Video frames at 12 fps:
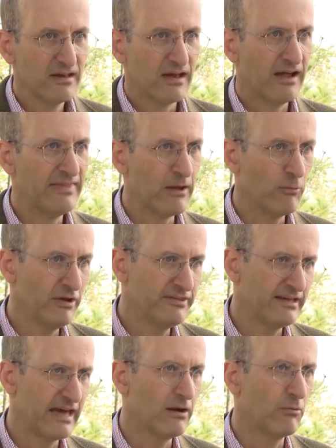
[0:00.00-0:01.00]
And they want
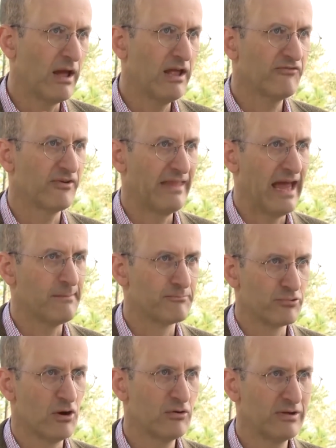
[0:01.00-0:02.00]
to get away from that
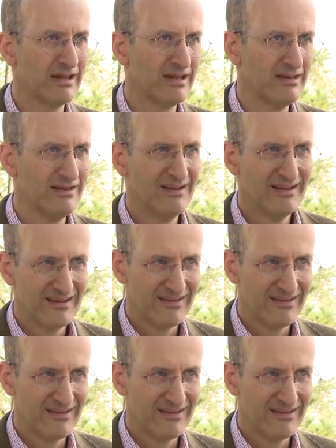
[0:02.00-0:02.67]
broken